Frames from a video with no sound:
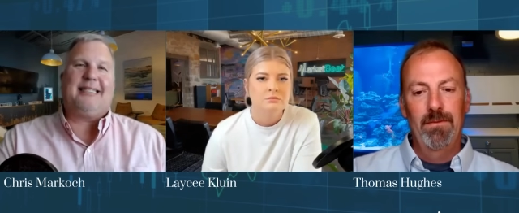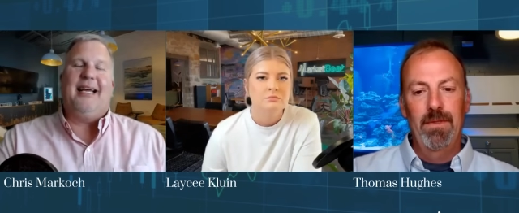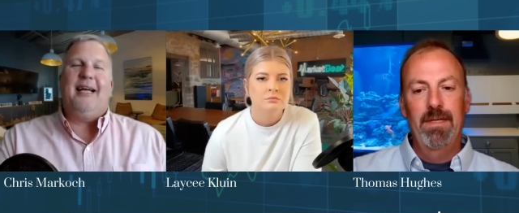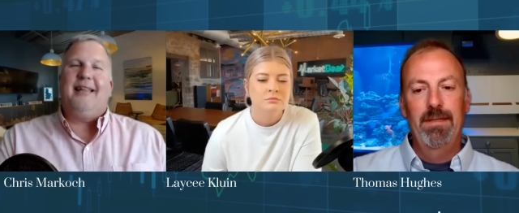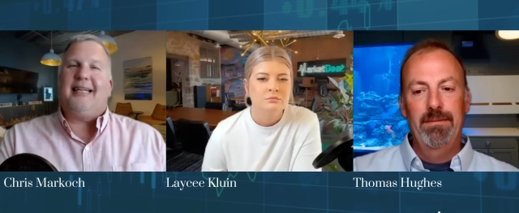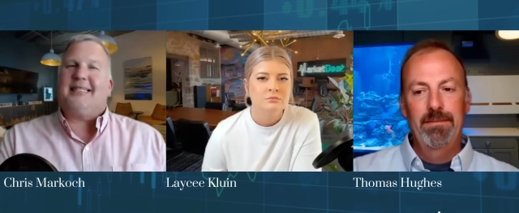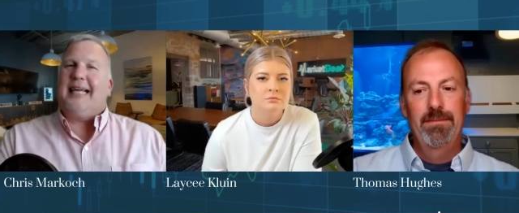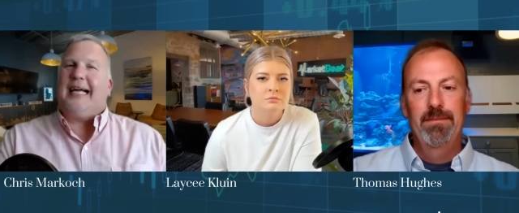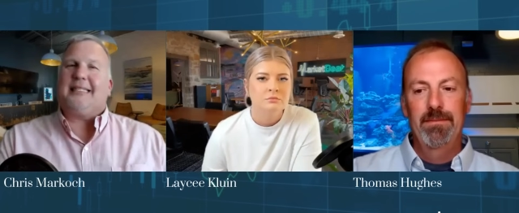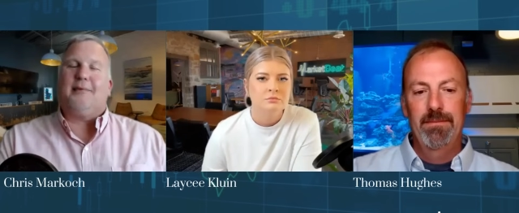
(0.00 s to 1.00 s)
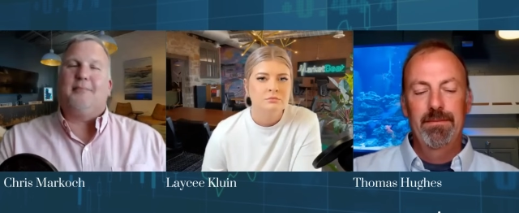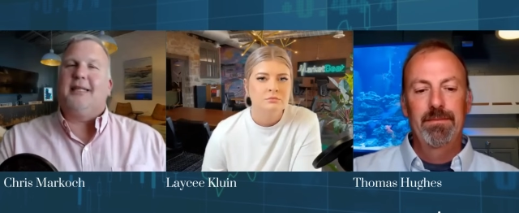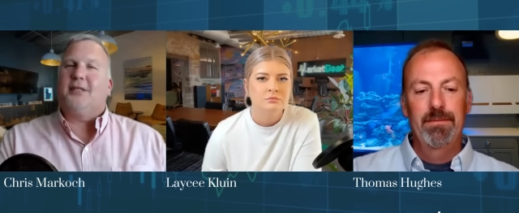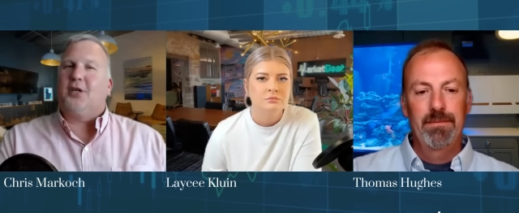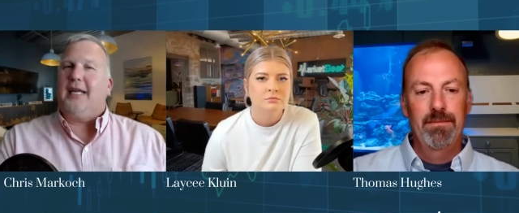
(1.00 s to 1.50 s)
Speaker 1: that's not something
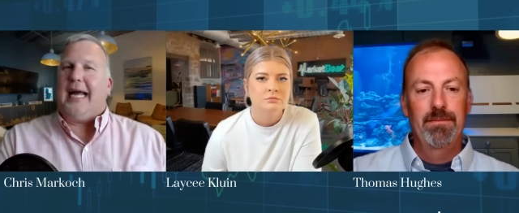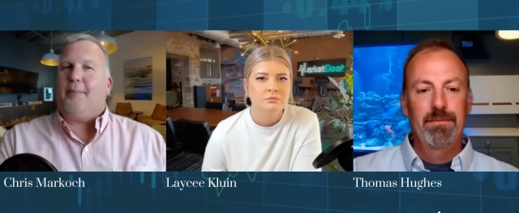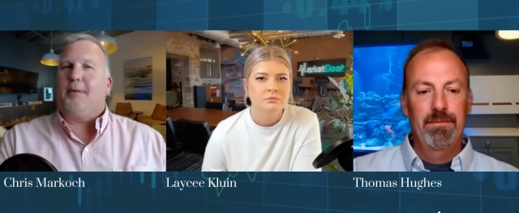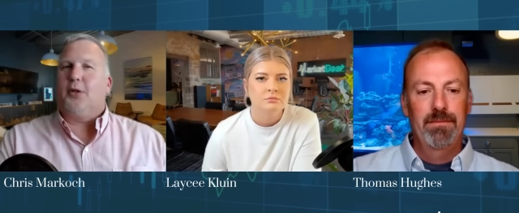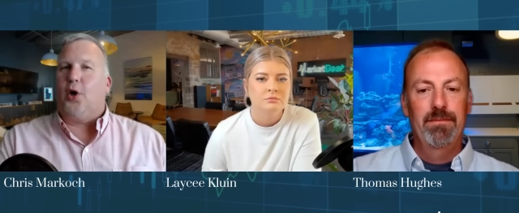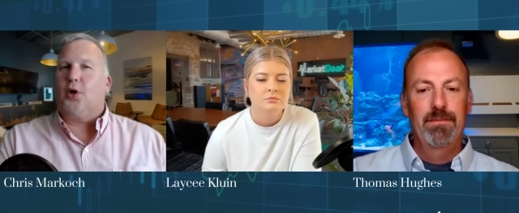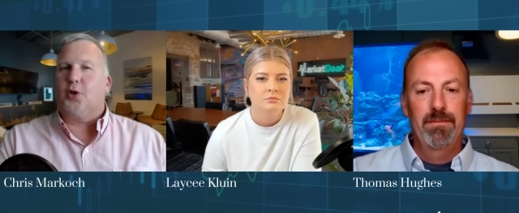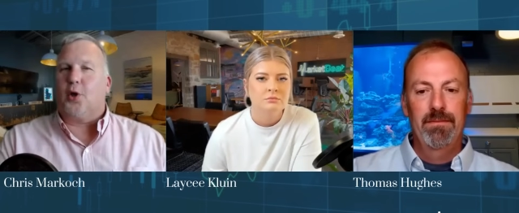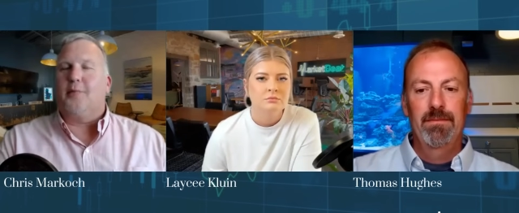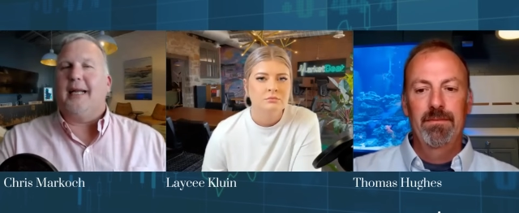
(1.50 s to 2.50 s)
that's going to happen long-term.